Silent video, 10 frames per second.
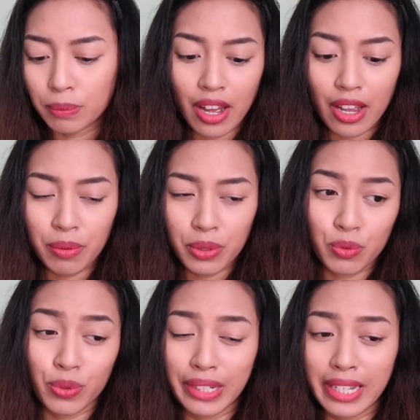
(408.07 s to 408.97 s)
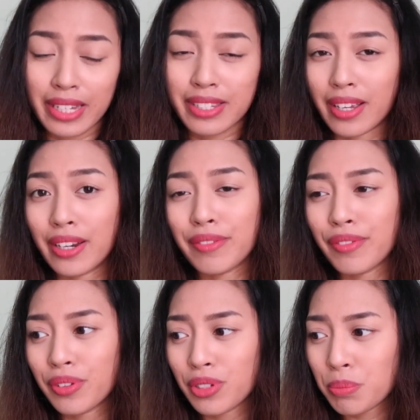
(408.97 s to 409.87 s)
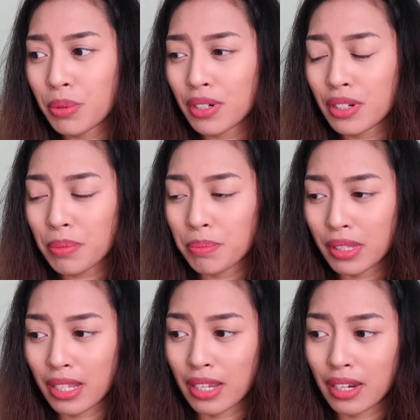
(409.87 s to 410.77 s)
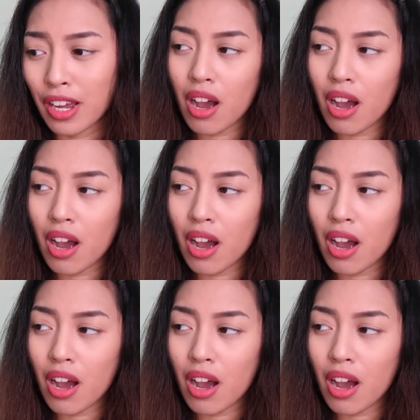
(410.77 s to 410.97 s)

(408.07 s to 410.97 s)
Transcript: I was really excited for this product but then